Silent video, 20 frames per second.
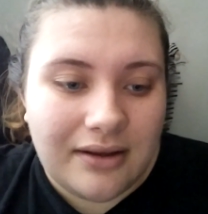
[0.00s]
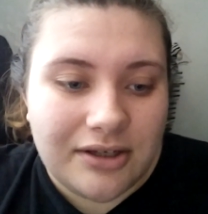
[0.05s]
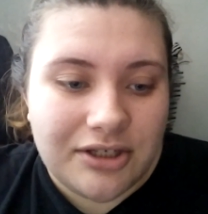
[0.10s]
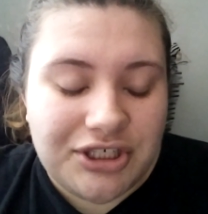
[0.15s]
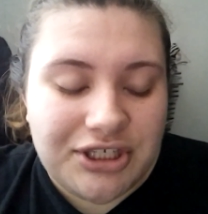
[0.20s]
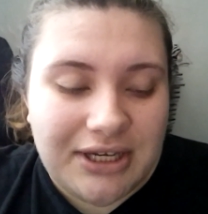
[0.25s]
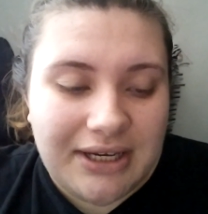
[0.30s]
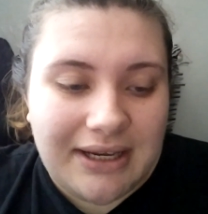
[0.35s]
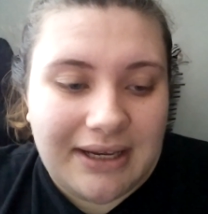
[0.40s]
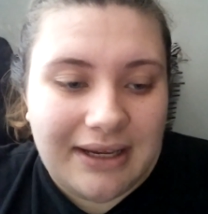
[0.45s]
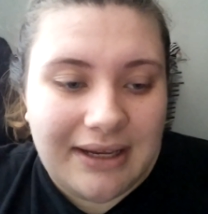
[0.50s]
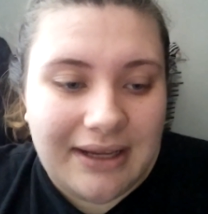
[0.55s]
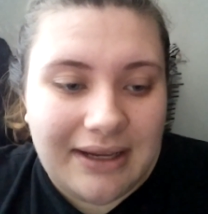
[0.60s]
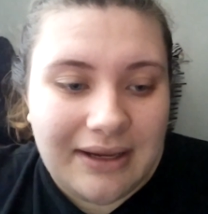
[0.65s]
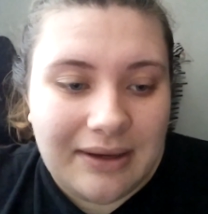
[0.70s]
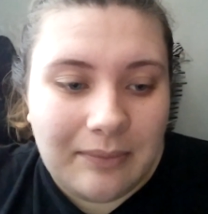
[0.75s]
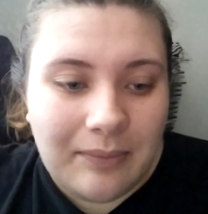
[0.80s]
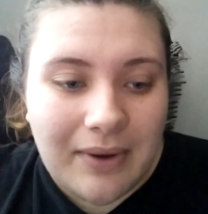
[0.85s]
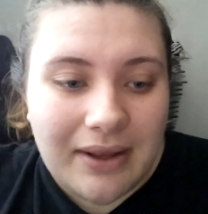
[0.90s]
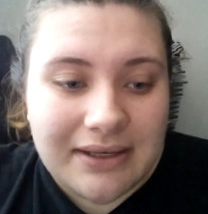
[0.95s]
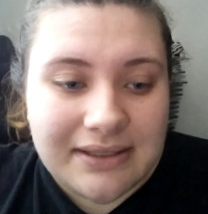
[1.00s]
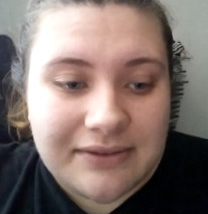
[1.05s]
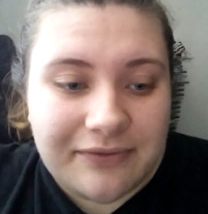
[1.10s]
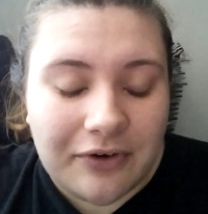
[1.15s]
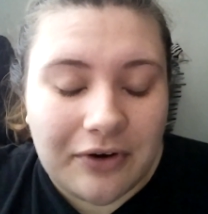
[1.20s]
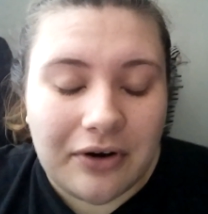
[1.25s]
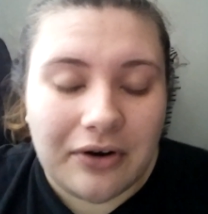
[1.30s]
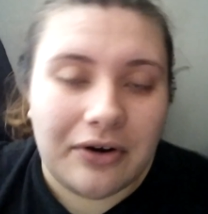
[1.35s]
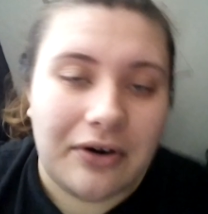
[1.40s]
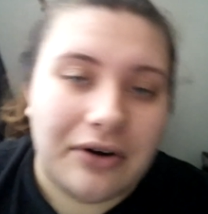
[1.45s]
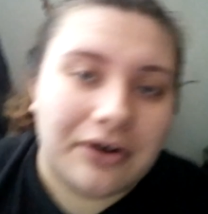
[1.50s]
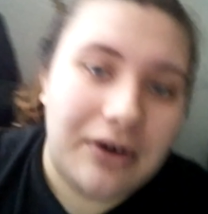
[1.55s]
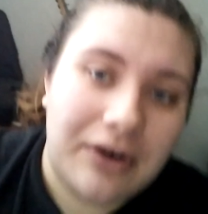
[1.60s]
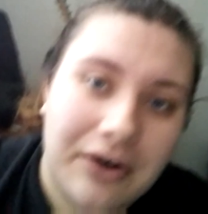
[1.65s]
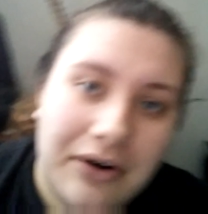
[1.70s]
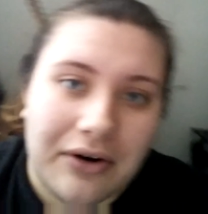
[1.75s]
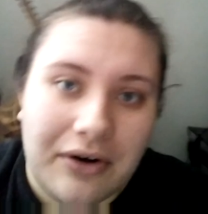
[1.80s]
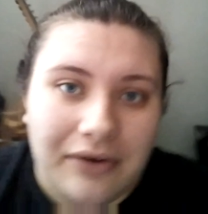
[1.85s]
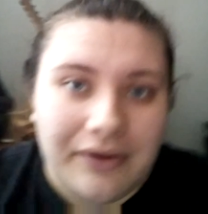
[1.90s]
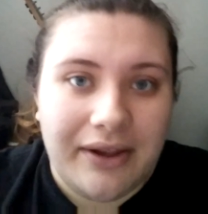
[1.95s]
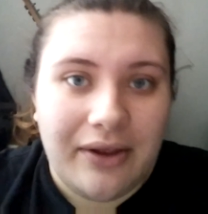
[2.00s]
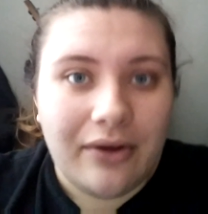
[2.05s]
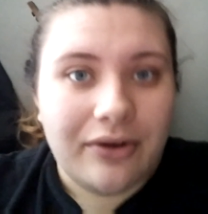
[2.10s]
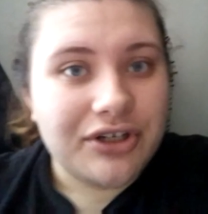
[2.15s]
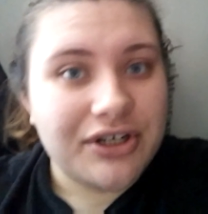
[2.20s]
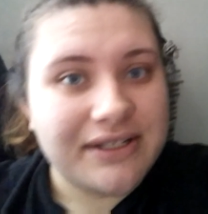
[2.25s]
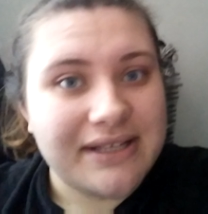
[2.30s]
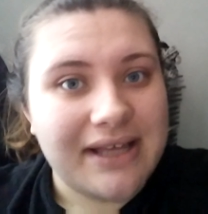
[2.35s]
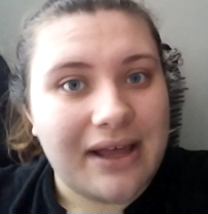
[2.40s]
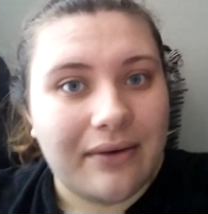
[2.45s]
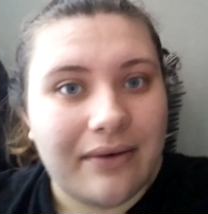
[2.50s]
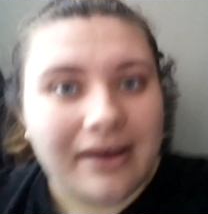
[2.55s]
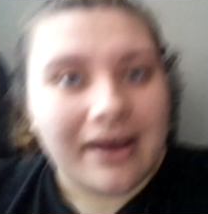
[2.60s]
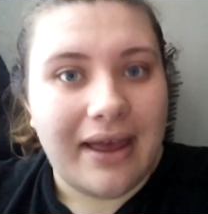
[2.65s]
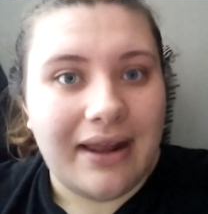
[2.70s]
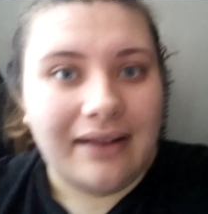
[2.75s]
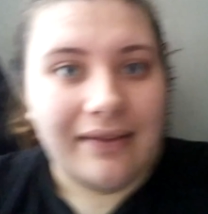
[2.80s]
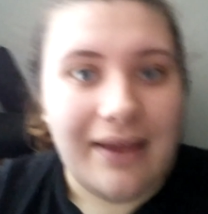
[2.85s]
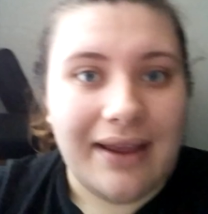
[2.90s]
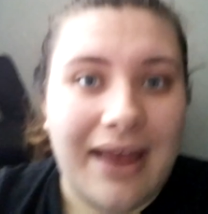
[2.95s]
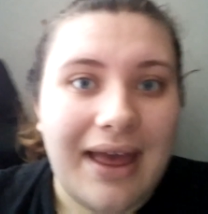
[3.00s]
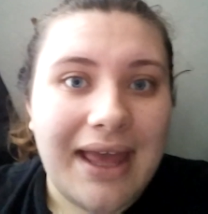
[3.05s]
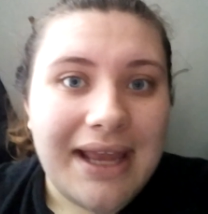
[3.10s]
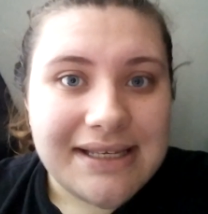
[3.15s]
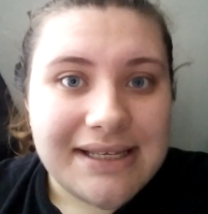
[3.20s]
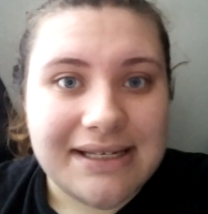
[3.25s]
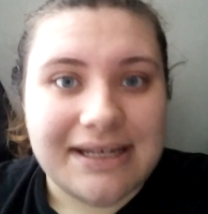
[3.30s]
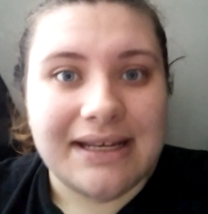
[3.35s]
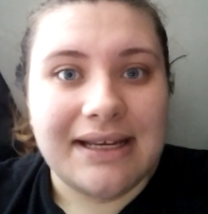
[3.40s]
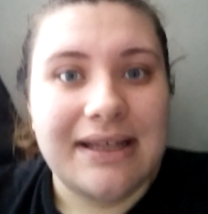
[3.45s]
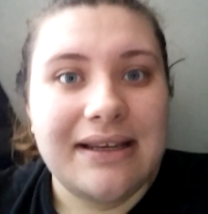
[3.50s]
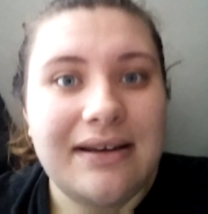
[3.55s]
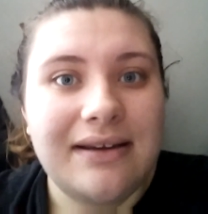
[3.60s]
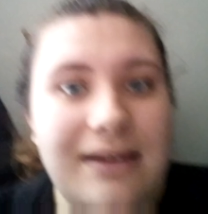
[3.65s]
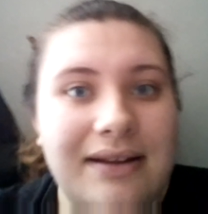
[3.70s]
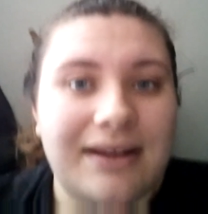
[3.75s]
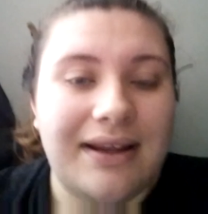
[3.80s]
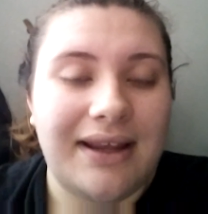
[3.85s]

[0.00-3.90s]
she went for her early ultrasound kind of like I did,